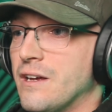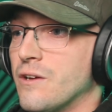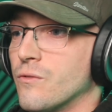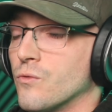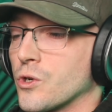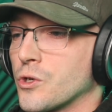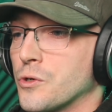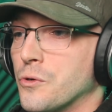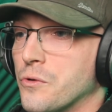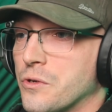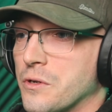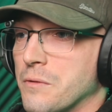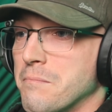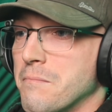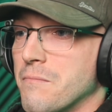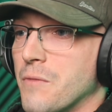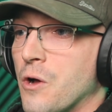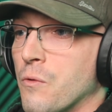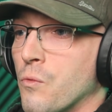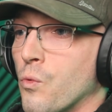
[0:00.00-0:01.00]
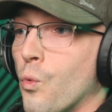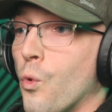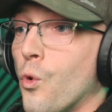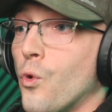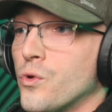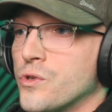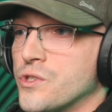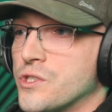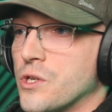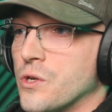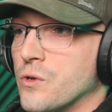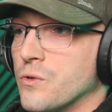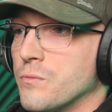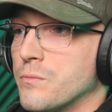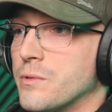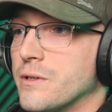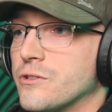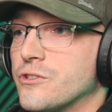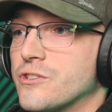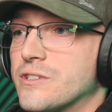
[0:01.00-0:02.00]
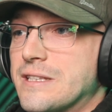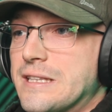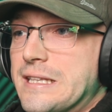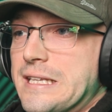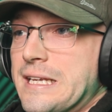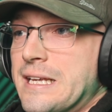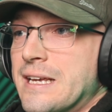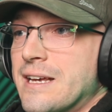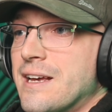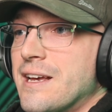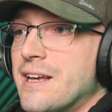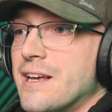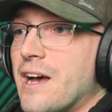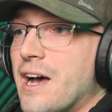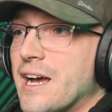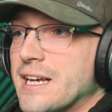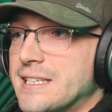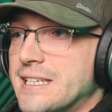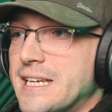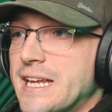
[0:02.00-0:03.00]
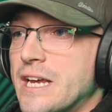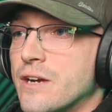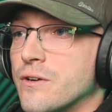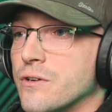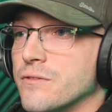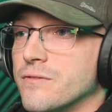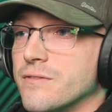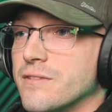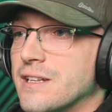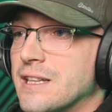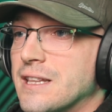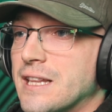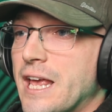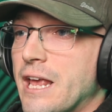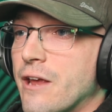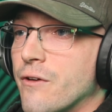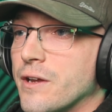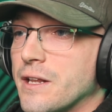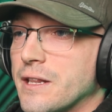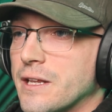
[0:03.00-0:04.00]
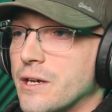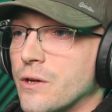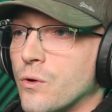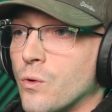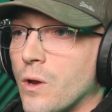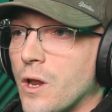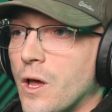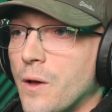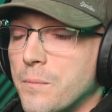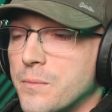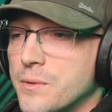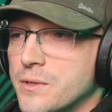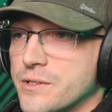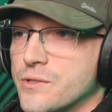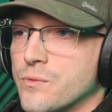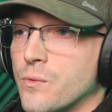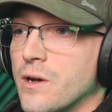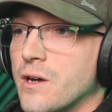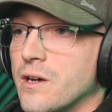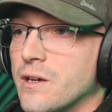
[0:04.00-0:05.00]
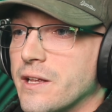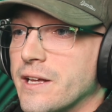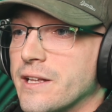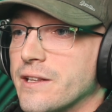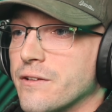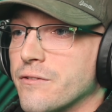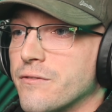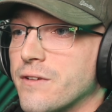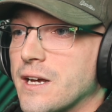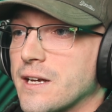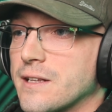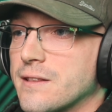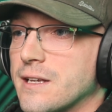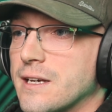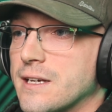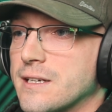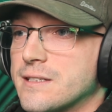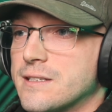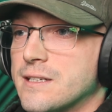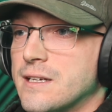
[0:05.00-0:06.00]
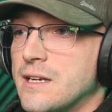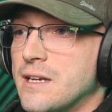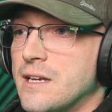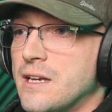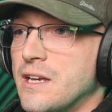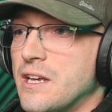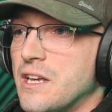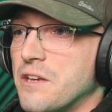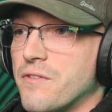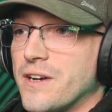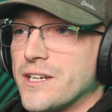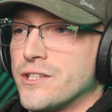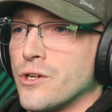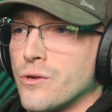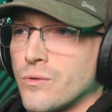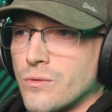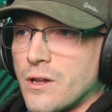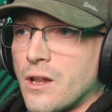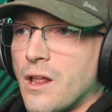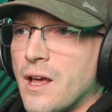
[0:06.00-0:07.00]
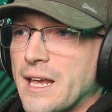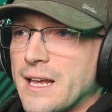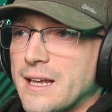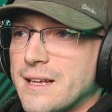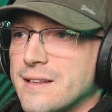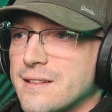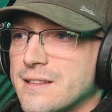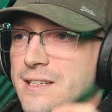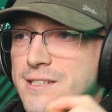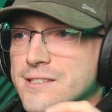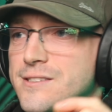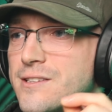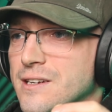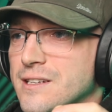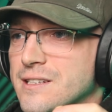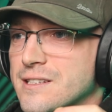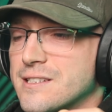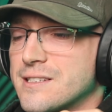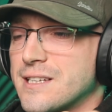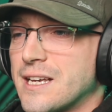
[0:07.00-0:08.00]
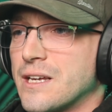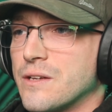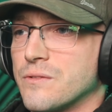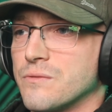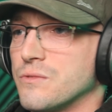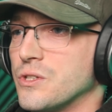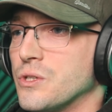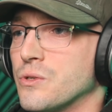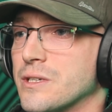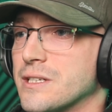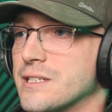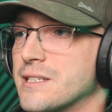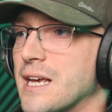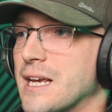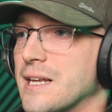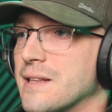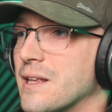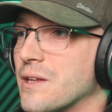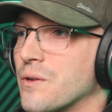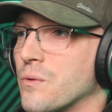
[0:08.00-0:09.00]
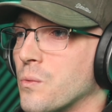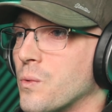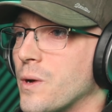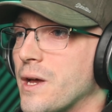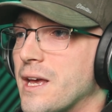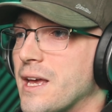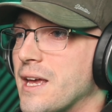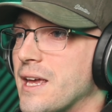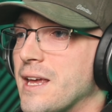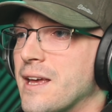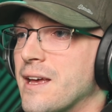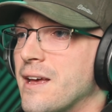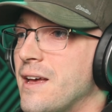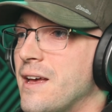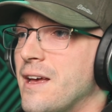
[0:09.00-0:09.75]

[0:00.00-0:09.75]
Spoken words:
record a war zone, but just the idea of layering it all up as well, and the fact that if I don't like this certain sound, you can take that away.